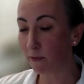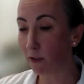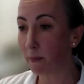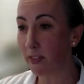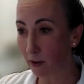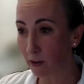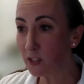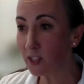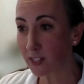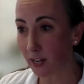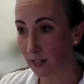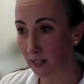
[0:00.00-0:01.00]
from their
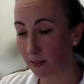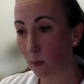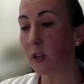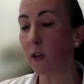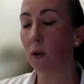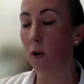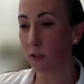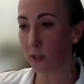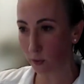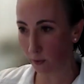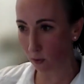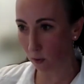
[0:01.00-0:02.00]
study that we could
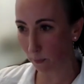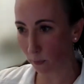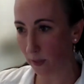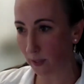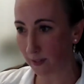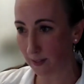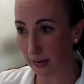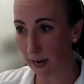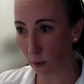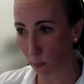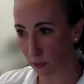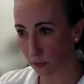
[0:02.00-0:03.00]
also incorporate into
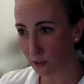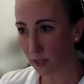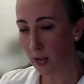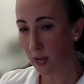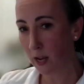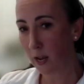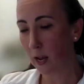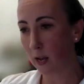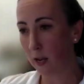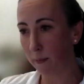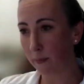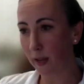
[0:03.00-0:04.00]
ours,
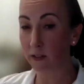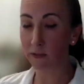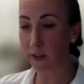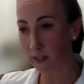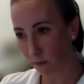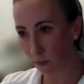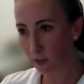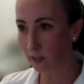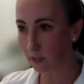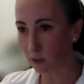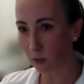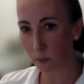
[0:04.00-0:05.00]
and vice
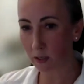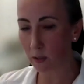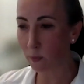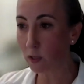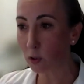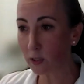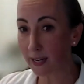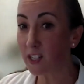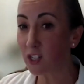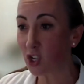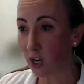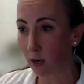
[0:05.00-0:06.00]
versa. So we tend
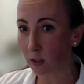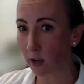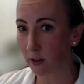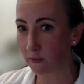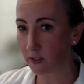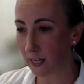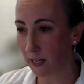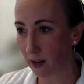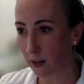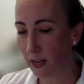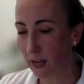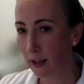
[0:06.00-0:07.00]
to share a lot of
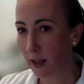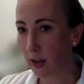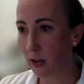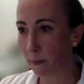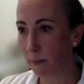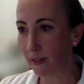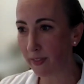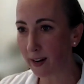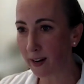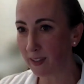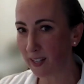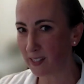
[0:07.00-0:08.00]
data. And that
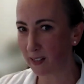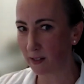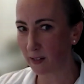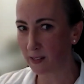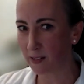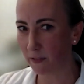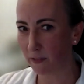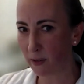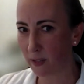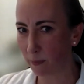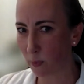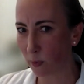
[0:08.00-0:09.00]
I think is a
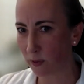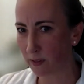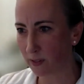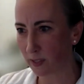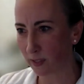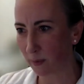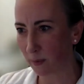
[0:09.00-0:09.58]
very important